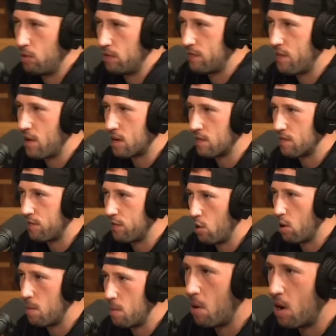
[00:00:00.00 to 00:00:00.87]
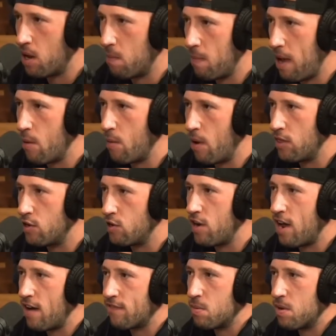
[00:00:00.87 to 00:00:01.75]
with fucking Floyd Money Mayweather.
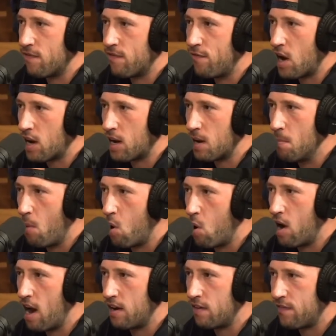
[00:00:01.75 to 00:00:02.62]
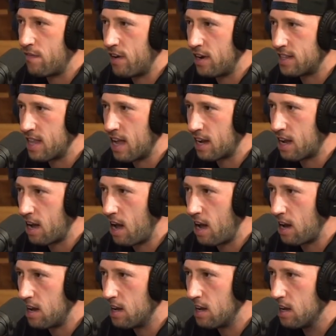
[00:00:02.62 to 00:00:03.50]
You'd have to be a fucking moron to fight that
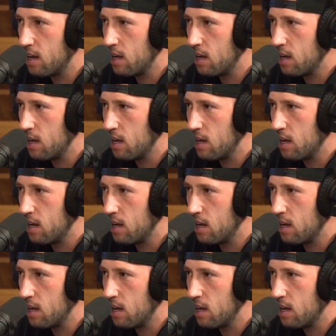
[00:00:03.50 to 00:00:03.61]
guy.